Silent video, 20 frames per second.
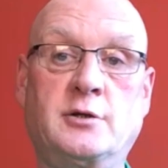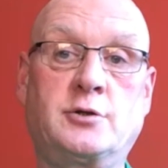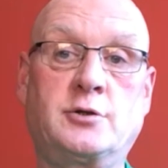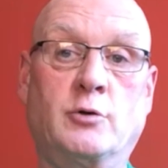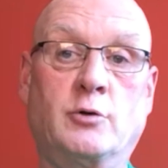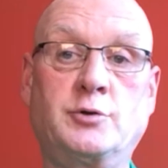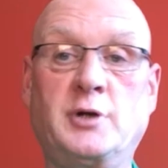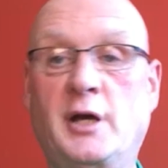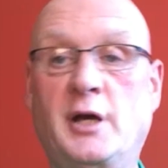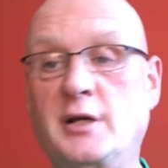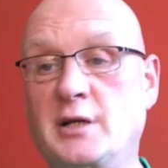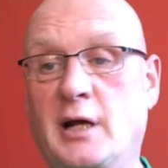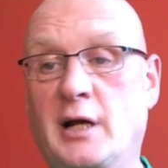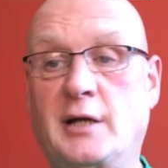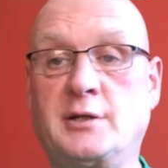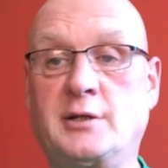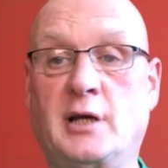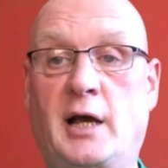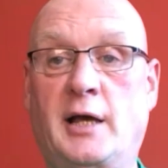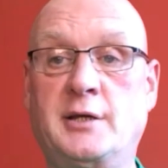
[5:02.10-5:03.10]
association,
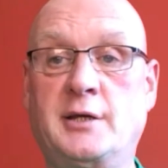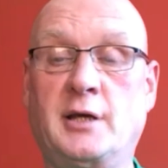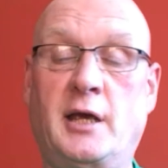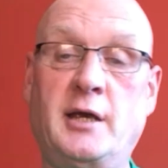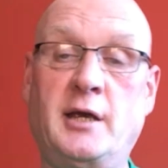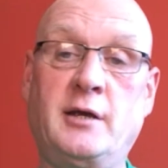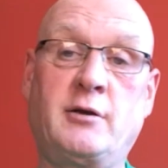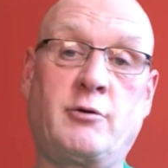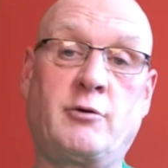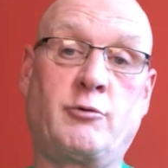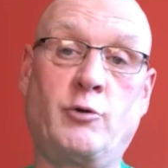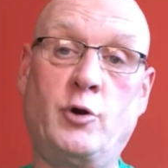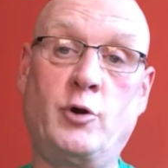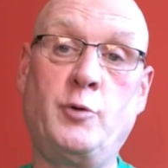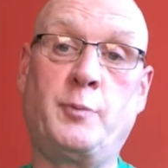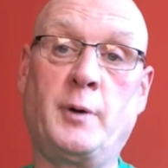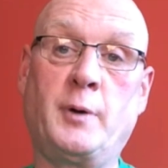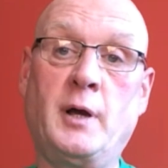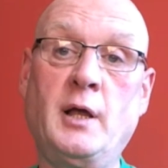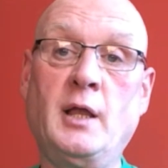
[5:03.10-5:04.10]
as a
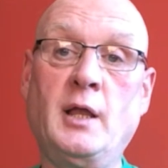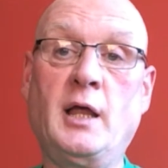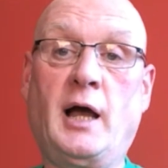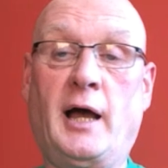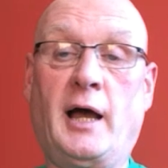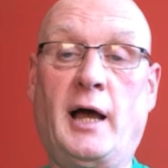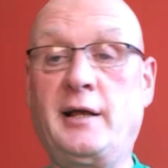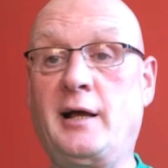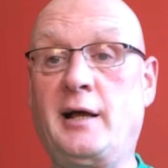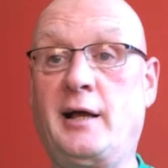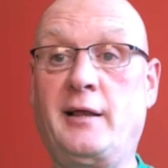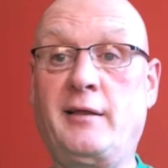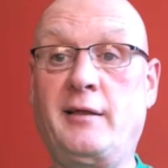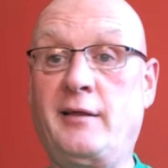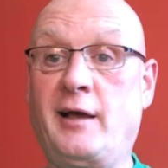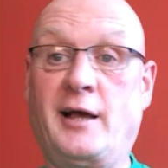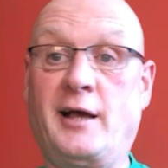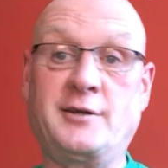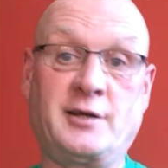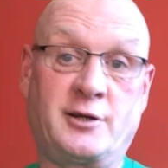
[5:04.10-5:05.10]
group,
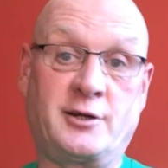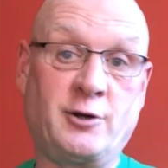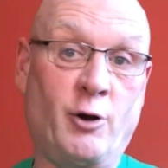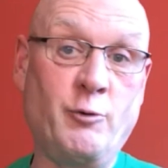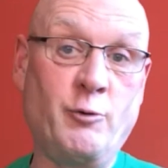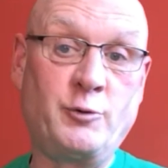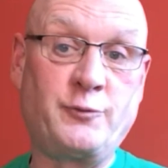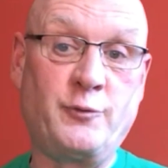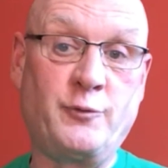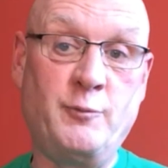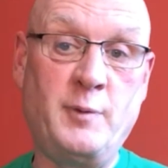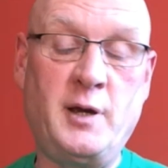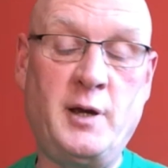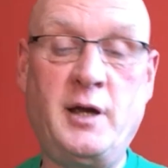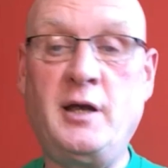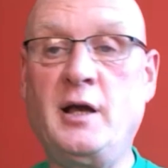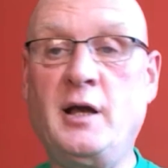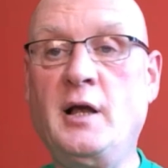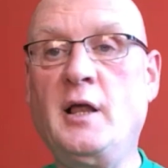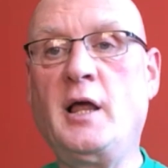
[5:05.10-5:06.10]
as a coach for
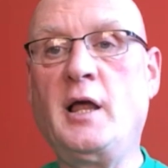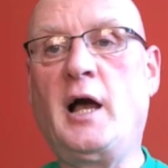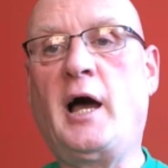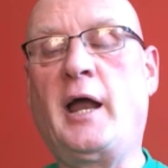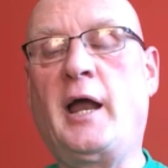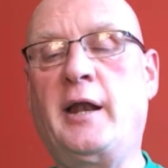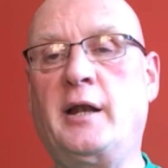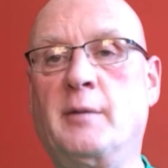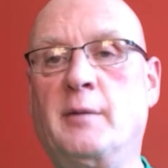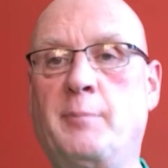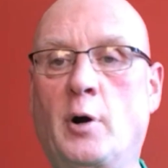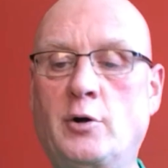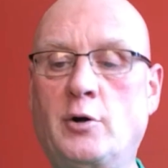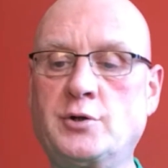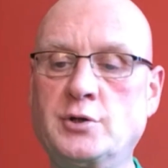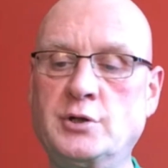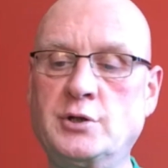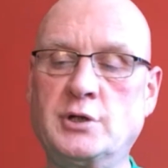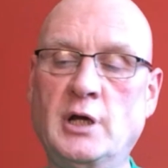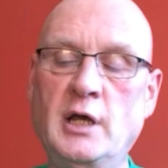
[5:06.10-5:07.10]
me and the
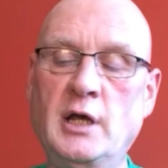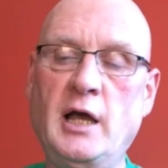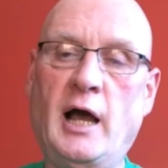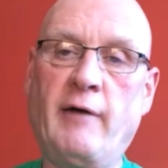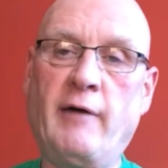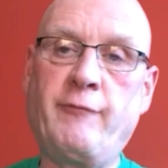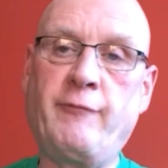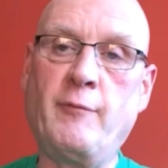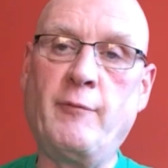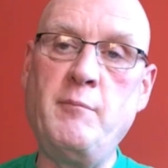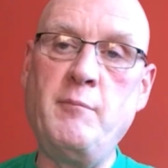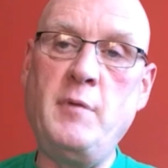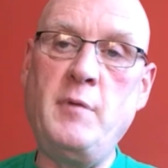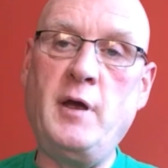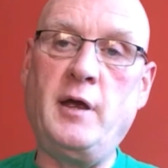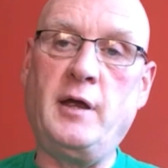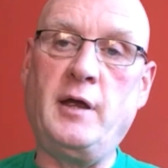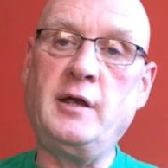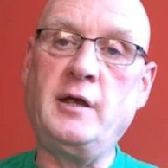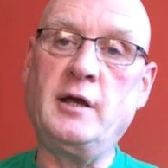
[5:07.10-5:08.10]
boxers. And for
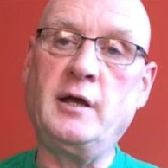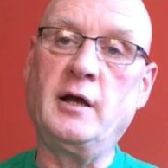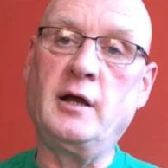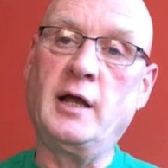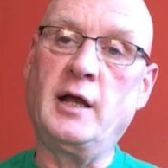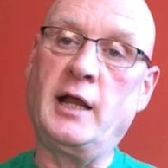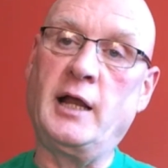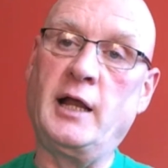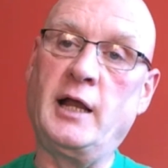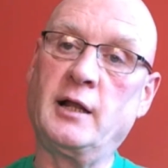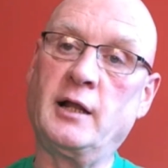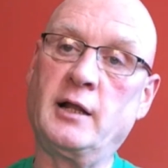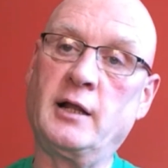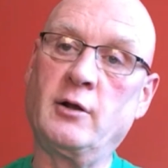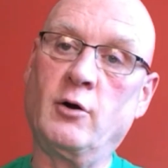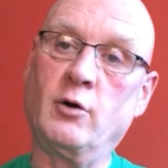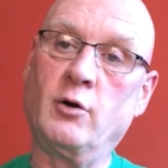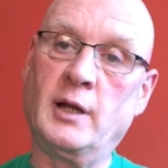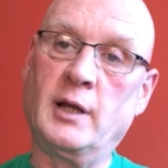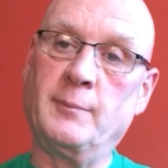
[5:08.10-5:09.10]
me, it,
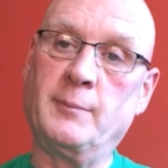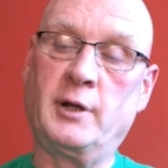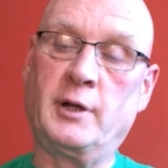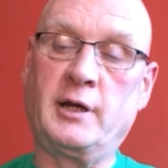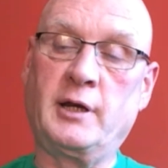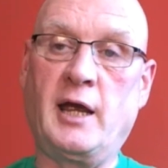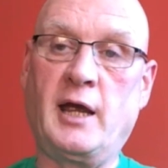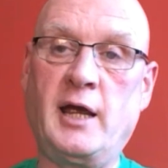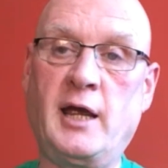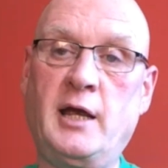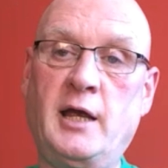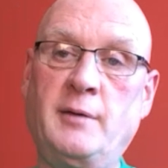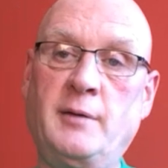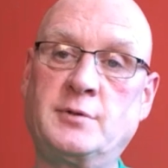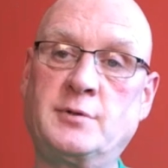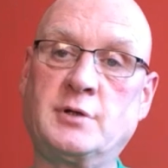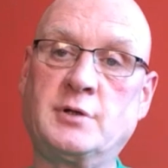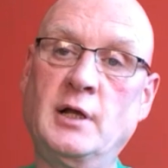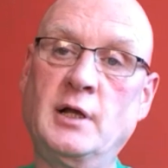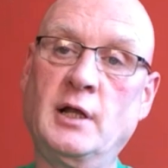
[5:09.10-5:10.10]
all them other
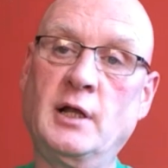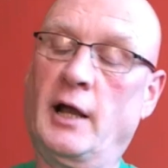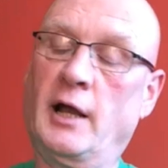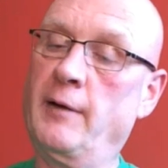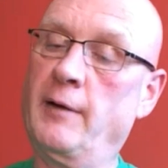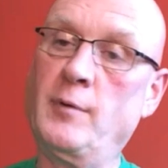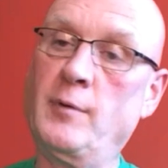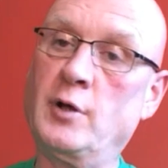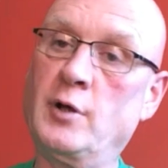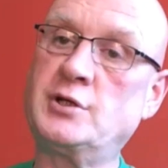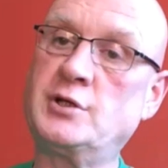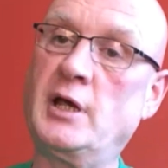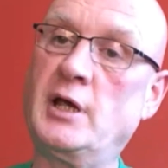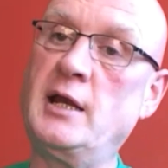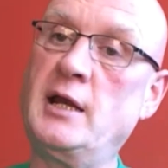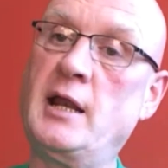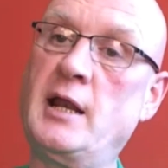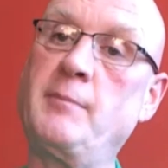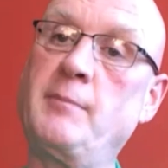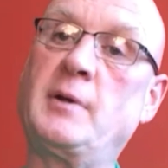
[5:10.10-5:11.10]
games, and I'm not
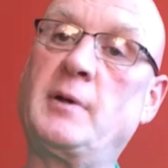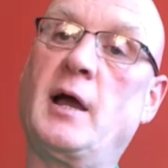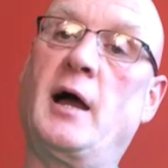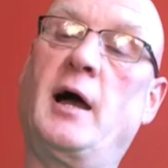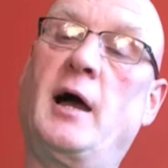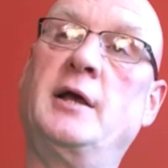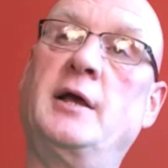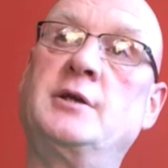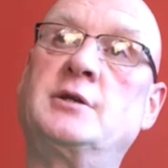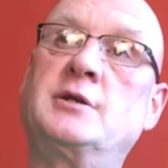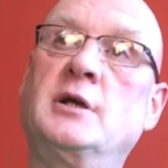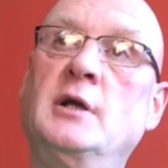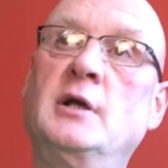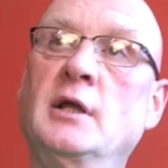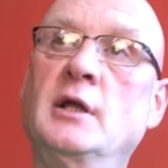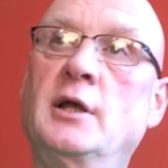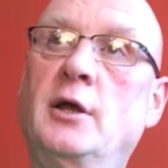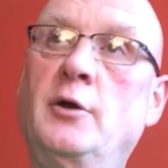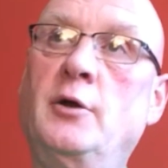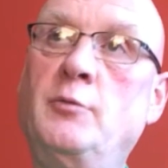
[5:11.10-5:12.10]
saying them guys
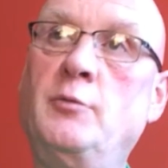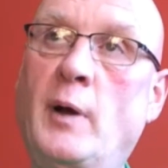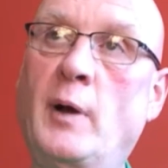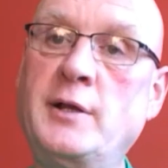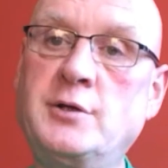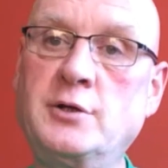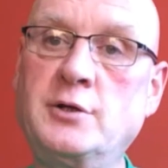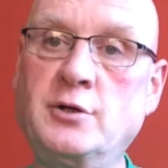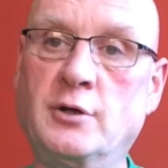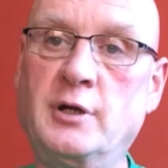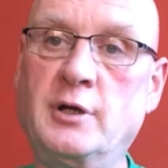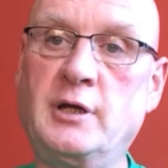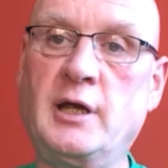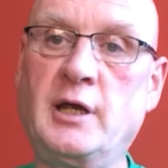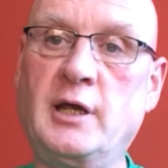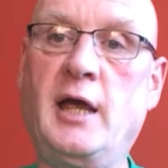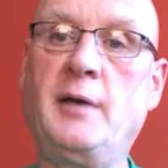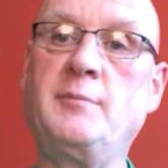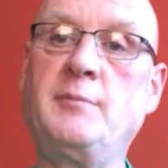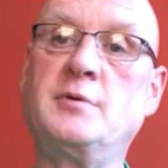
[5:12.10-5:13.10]
who went to the other
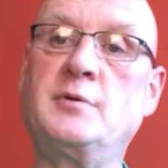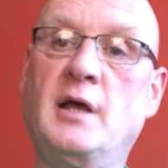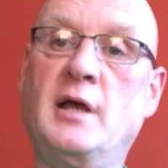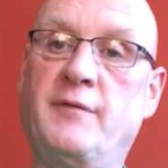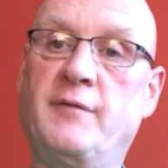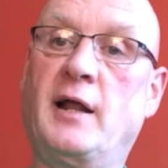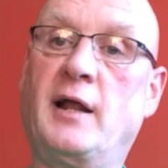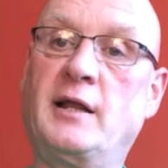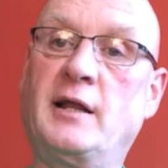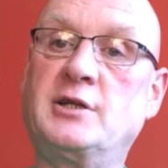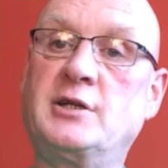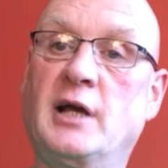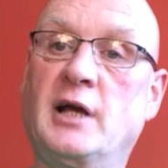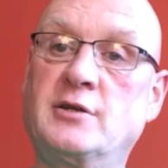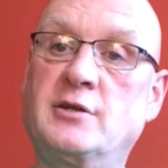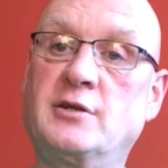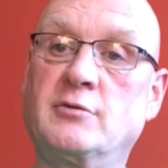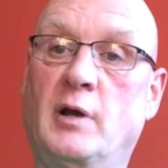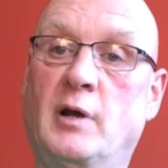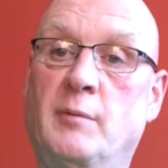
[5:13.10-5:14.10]
games never had a
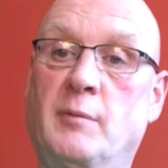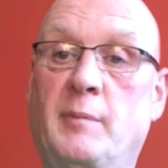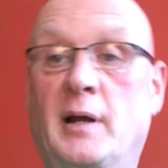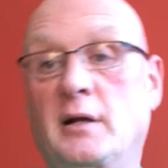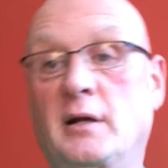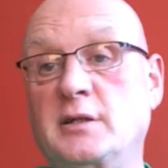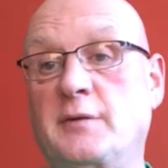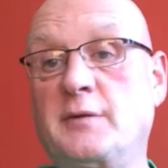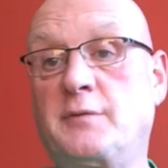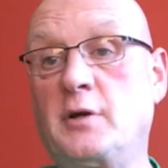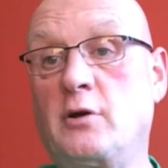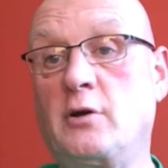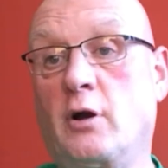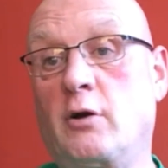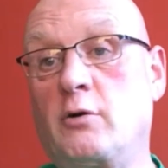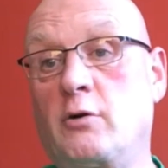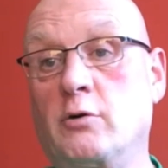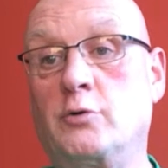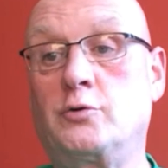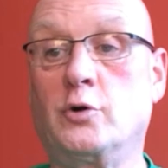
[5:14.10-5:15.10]
chance to win a medal. If they got
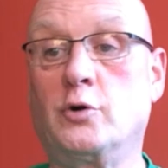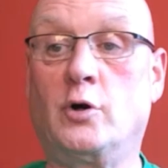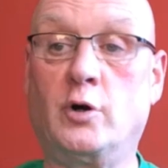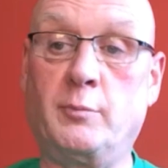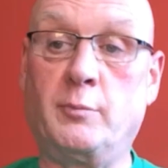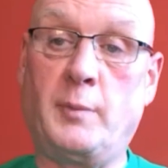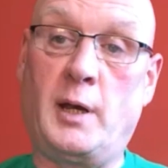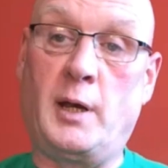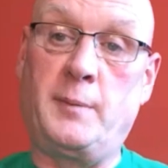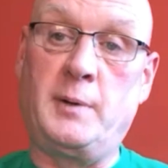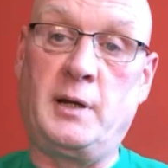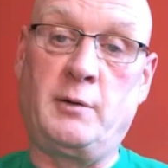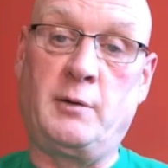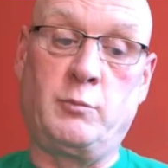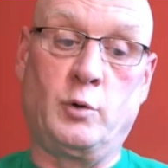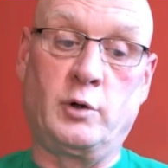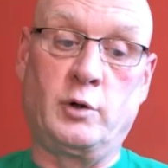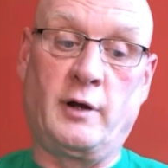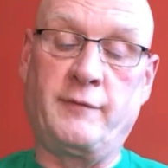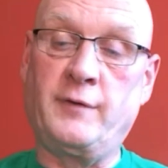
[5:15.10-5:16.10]
a good draw, maybe they
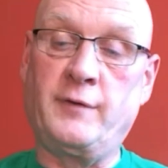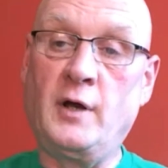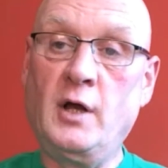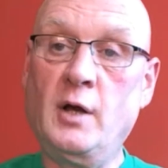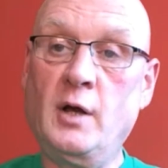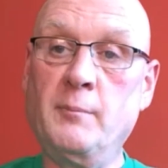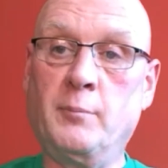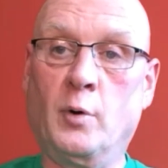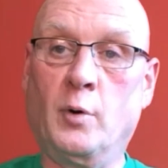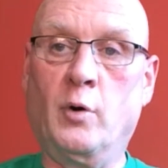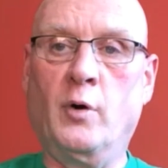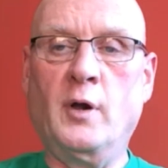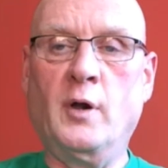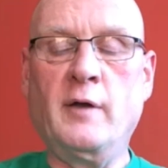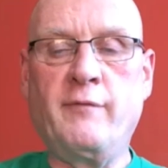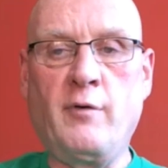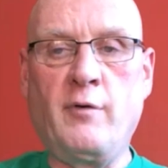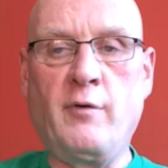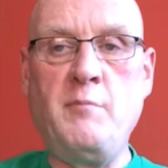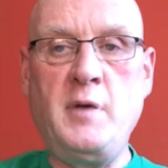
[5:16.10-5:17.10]
would have. But
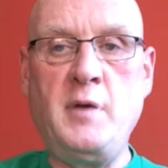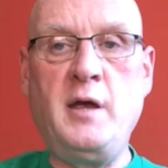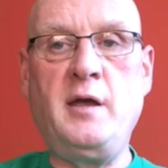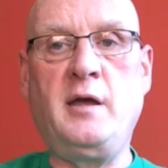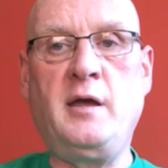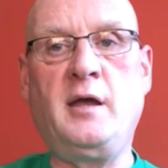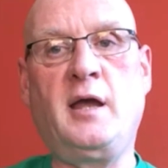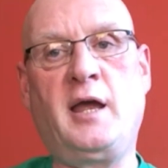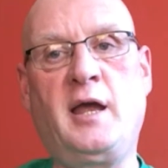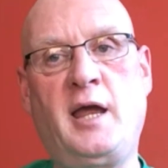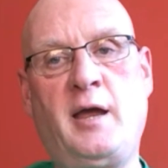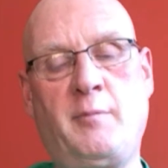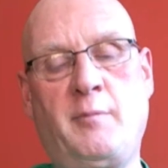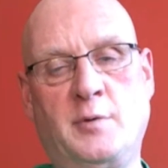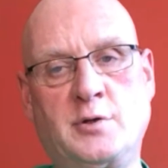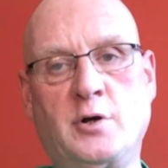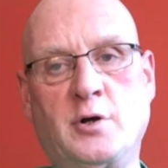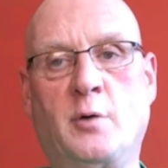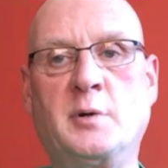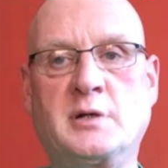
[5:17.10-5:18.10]
for me, it
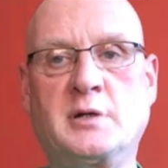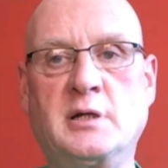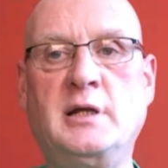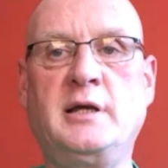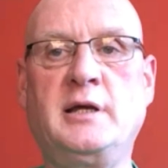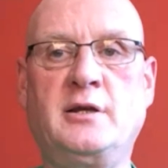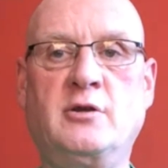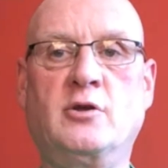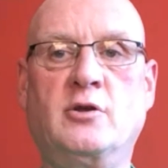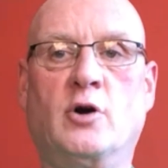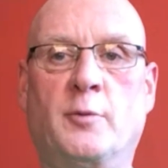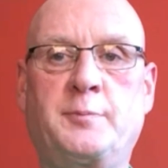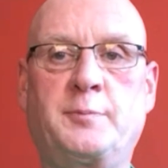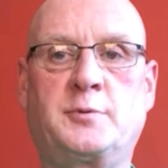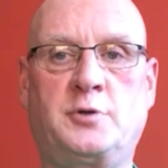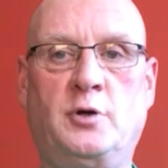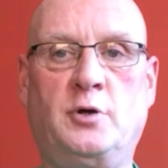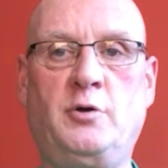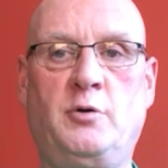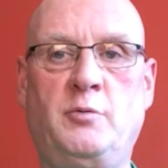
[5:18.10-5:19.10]
was always leading up
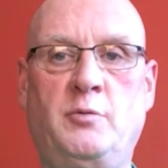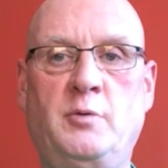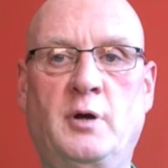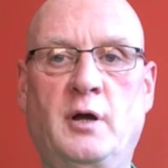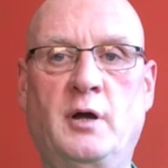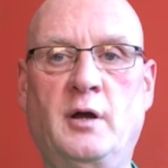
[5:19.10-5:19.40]
to